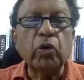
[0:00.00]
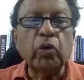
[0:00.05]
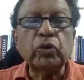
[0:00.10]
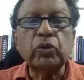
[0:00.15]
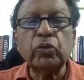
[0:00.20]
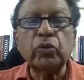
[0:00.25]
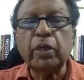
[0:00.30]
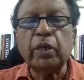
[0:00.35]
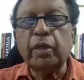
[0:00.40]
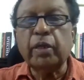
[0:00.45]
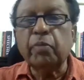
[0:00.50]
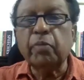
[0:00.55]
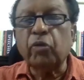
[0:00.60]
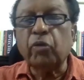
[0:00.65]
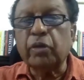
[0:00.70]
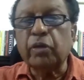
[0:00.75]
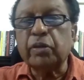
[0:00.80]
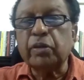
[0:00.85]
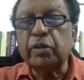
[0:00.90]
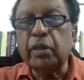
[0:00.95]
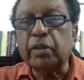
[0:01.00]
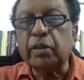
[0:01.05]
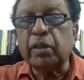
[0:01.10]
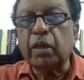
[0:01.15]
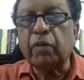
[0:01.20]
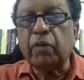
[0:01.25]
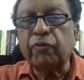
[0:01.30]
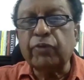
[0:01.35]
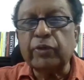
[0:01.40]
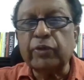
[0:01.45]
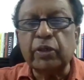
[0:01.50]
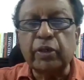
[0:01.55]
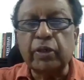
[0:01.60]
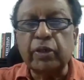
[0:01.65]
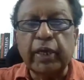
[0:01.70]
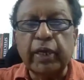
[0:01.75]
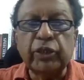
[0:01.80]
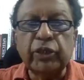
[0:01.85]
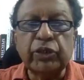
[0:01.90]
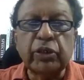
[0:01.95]
also that democracy itself is in
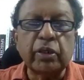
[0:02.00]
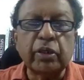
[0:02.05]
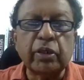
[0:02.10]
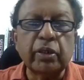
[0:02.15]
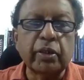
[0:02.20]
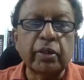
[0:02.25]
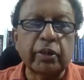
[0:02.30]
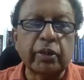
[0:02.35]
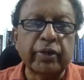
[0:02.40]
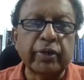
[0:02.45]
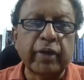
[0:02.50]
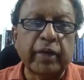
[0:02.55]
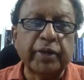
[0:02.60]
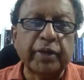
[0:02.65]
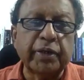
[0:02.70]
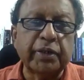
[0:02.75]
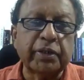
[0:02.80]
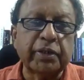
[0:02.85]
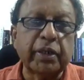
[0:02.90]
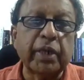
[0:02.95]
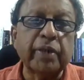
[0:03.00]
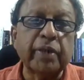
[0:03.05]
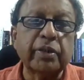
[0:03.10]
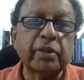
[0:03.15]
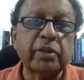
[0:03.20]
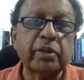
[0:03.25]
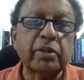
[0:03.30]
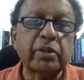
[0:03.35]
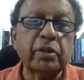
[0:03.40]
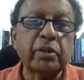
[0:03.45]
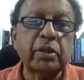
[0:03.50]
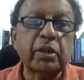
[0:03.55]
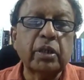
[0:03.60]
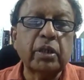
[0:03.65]
danger in the United States.